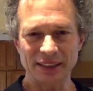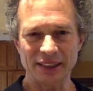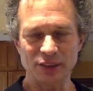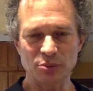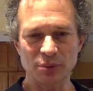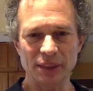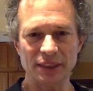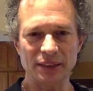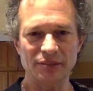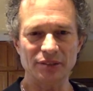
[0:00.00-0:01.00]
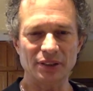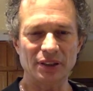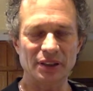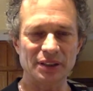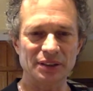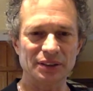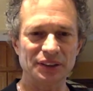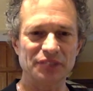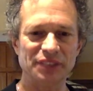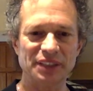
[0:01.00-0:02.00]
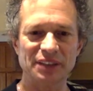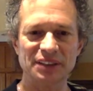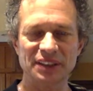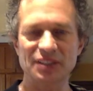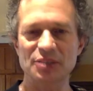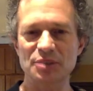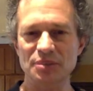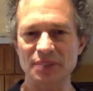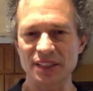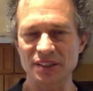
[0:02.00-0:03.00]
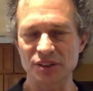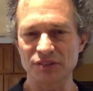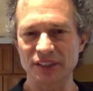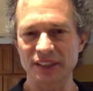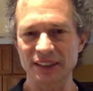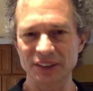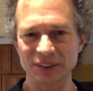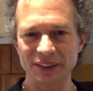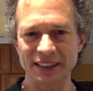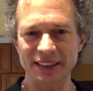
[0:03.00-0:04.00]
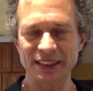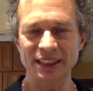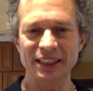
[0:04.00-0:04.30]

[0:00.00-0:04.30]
and there are plenty of articles and videos, and I hope some things you'll find interesting.